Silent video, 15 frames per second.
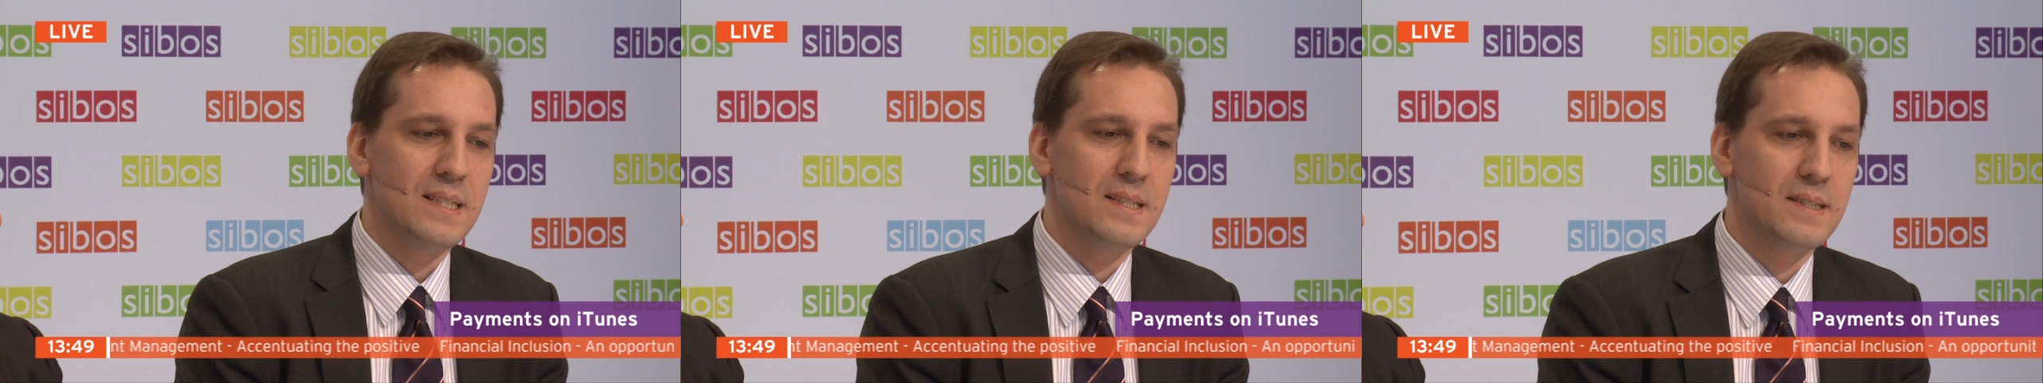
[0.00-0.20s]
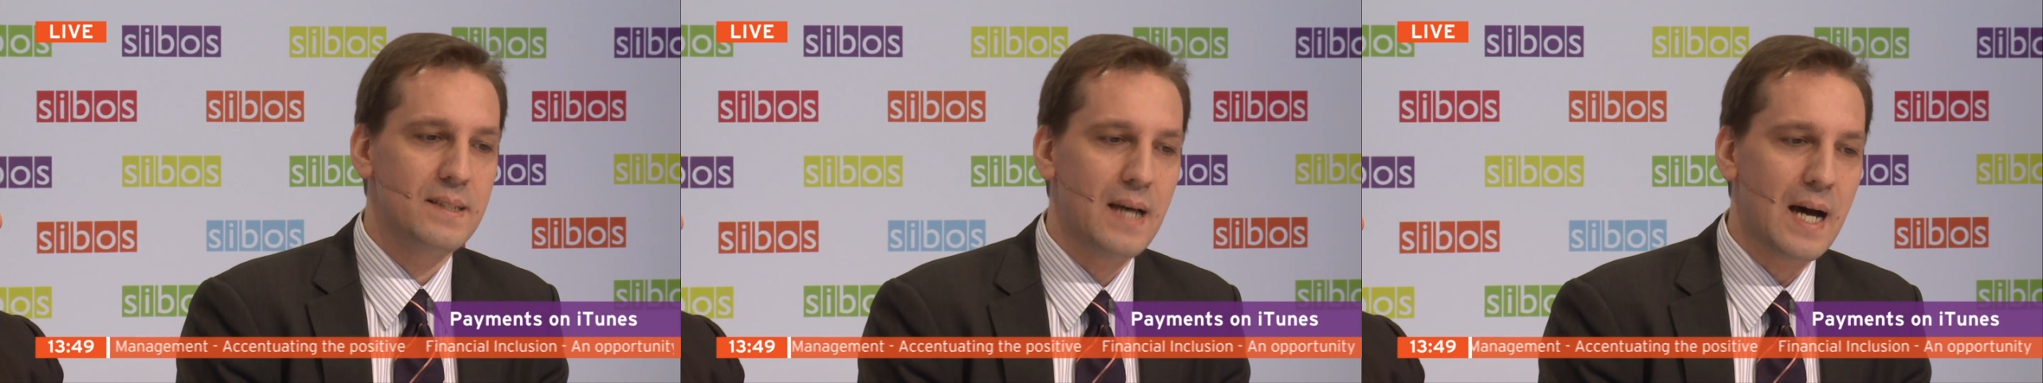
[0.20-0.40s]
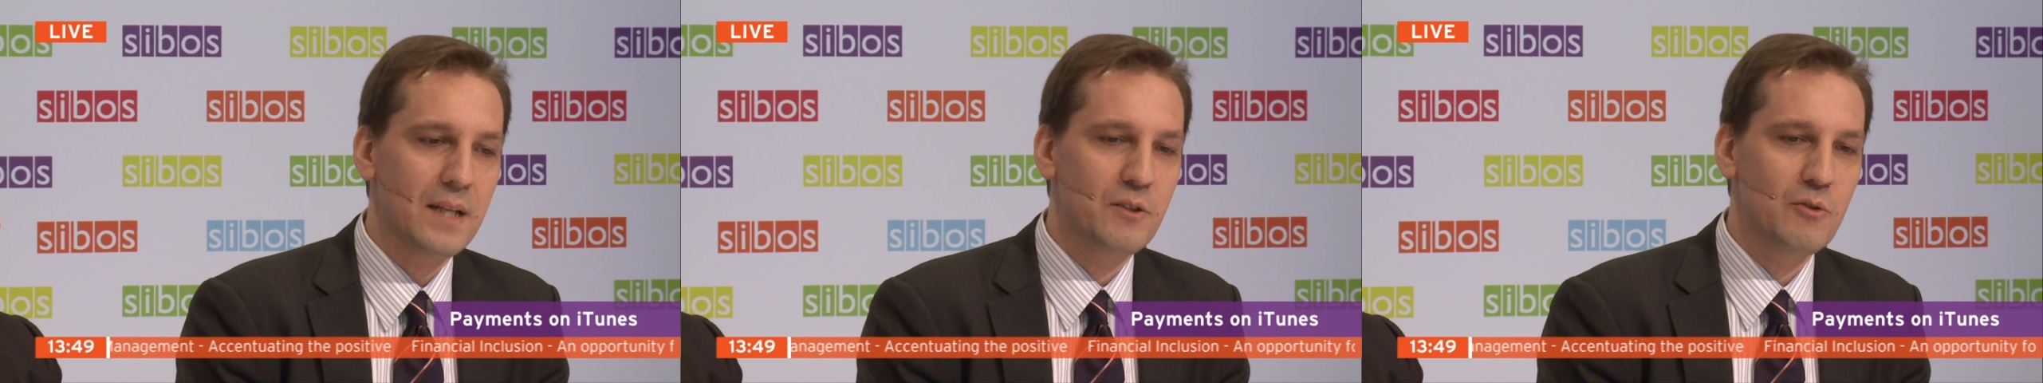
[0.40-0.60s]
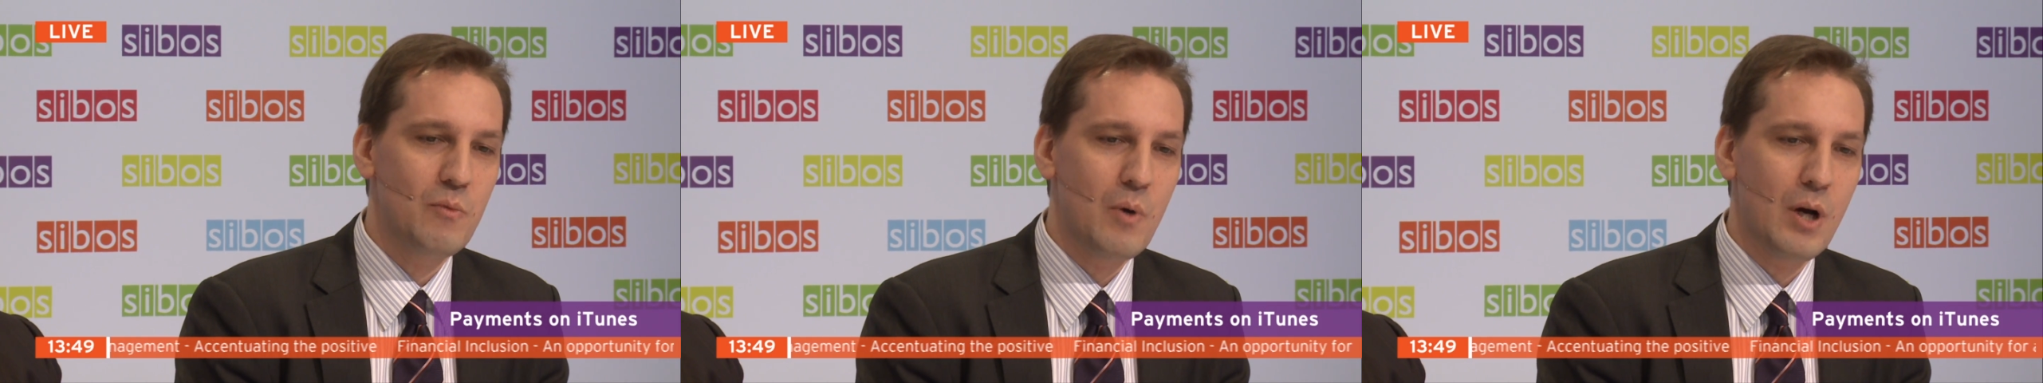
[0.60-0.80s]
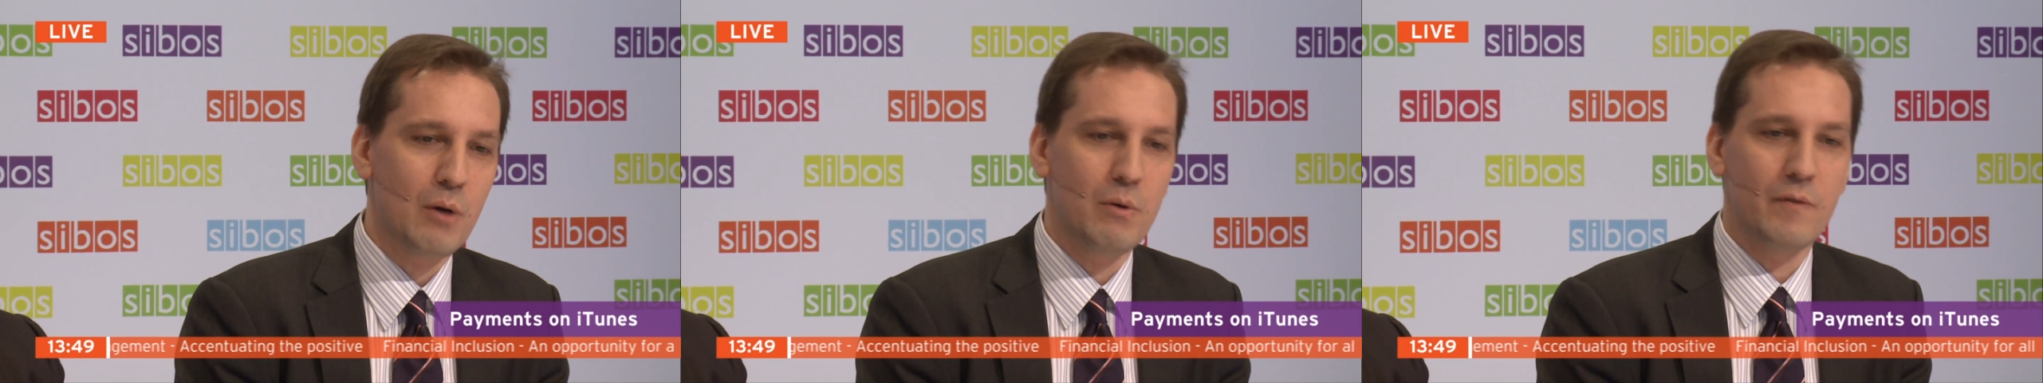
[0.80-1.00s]
start
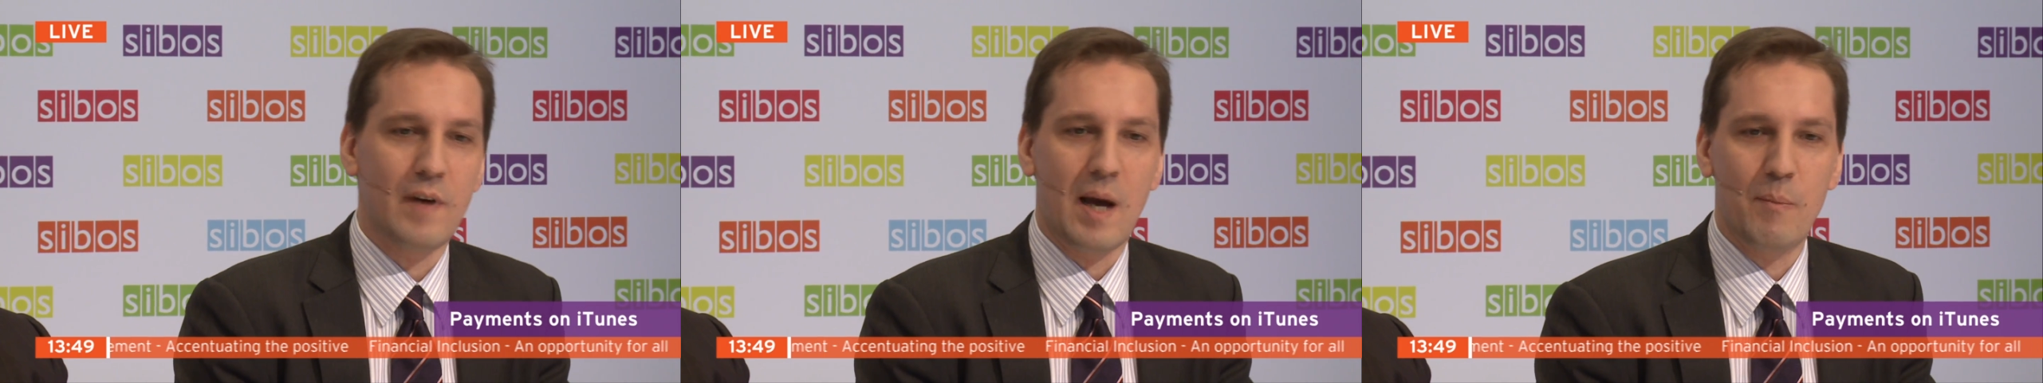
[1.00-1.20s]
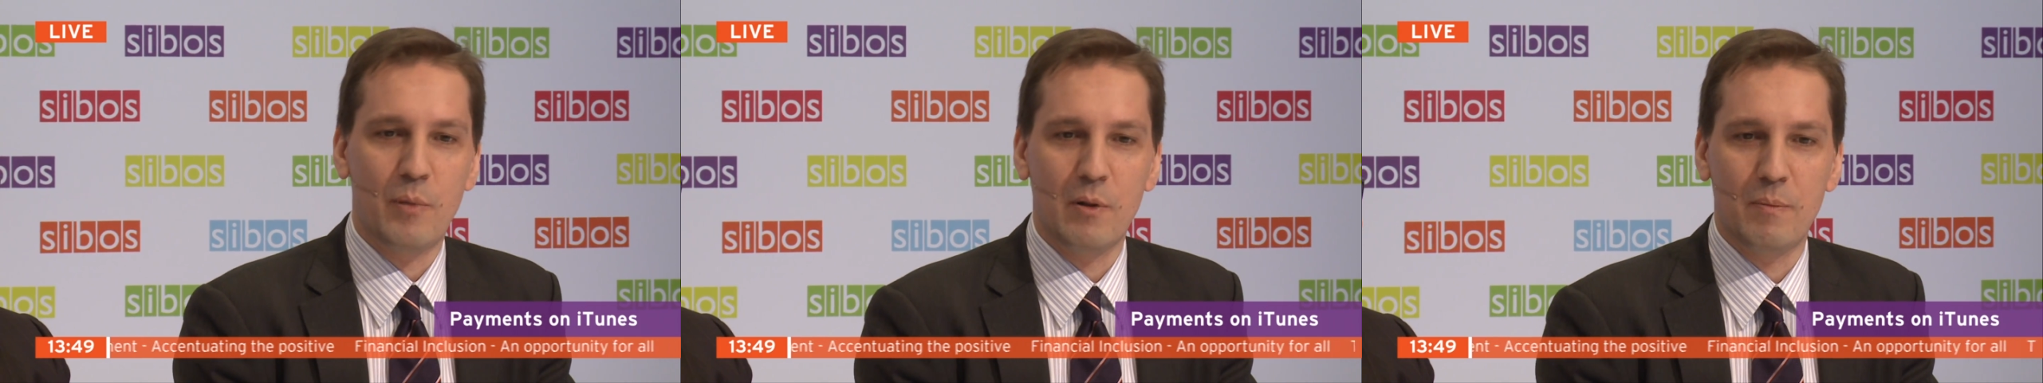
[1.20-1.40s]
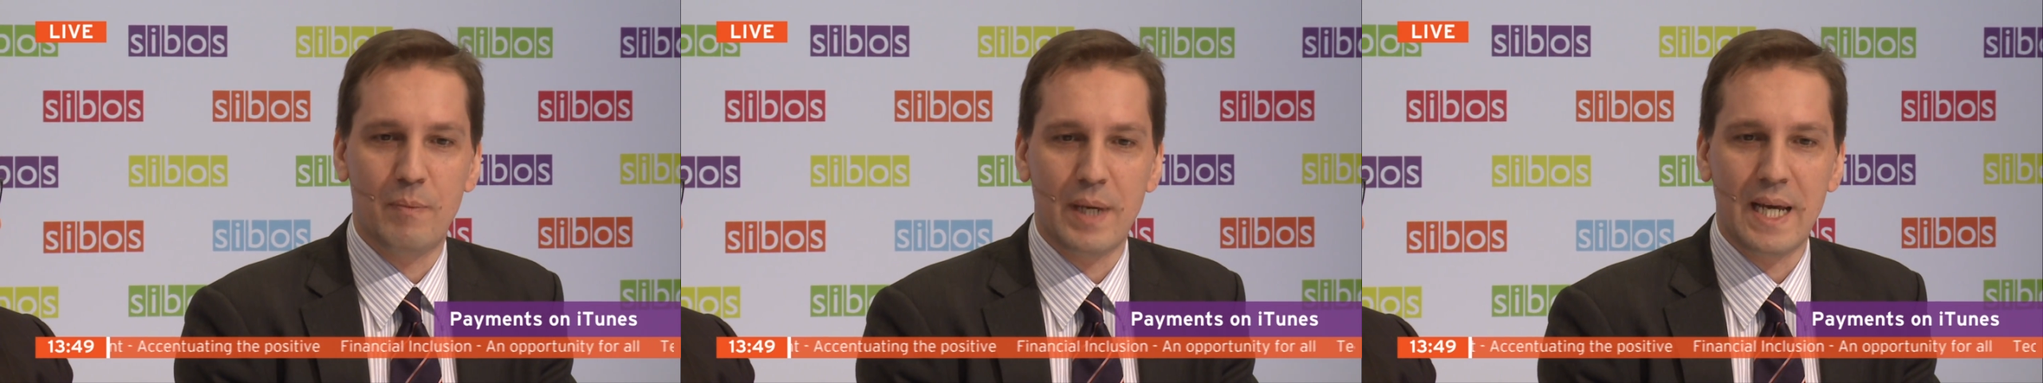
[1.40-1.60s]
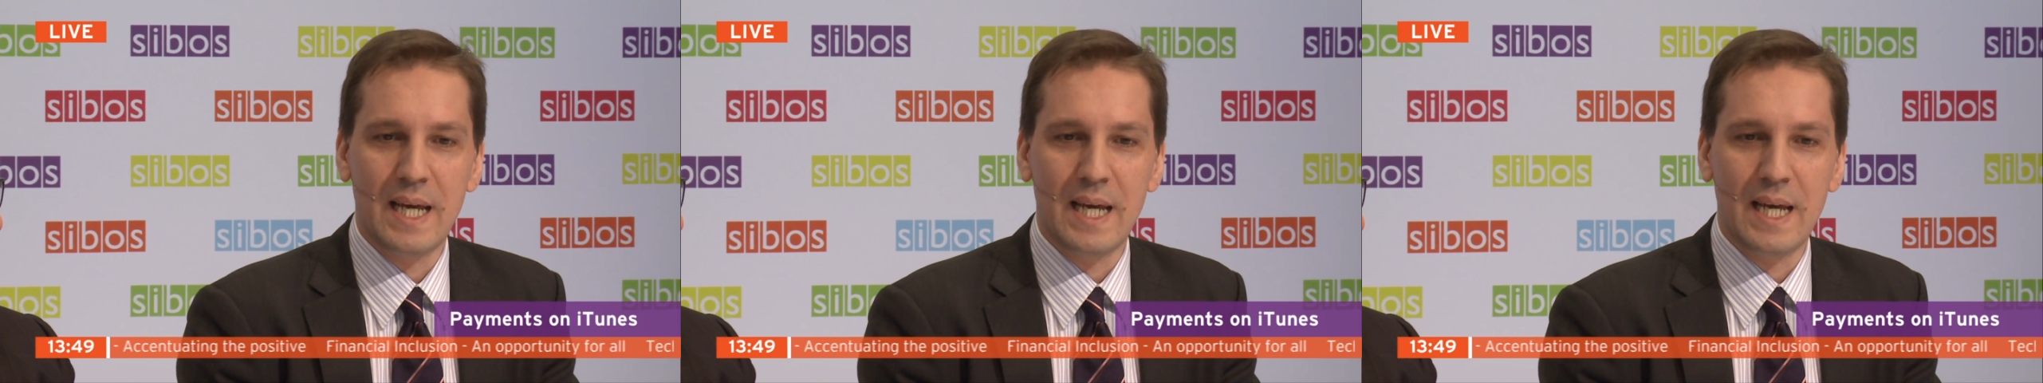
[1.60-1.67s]
to work with Apple